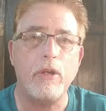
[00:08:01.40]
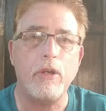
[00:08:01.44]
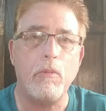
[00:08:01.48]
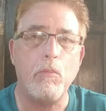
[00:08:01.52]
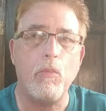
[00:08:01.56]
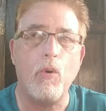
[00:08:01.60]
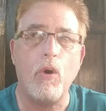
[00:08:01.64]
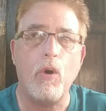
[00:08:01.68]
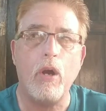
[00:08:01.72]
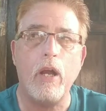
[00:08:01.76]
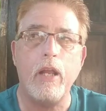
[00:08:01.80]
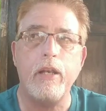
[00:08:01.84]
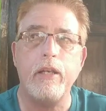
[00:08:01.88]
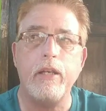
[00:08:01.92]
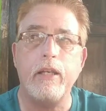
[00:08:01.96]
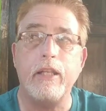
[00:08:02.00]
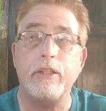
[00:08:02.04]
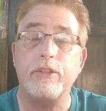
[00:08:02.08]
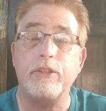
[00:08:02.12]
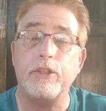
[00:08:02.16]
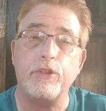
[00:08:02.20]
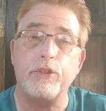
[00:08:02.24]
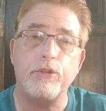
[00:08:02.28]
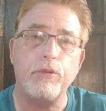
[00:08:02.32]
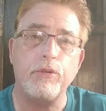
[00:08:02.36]
someone
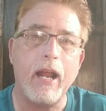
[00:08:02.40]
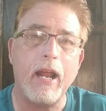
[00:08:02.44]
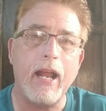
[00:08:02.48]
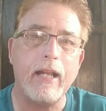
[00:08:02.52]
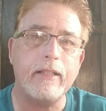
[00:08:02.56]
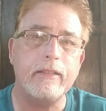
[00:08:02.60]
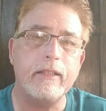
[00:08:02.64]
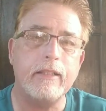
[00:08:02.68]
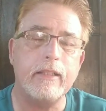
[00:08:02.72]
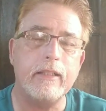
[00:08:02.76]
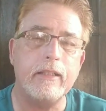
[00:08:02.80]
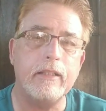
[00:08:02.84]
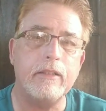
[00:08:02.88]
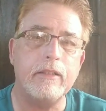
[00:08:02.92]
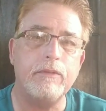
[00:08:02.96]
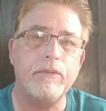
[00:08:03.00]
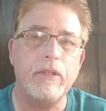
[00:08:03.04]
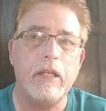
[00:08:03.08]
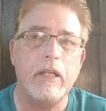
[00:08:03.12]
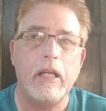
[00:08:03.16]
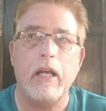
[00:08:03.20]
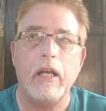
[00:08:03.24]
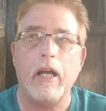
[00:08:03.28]
that's attractive.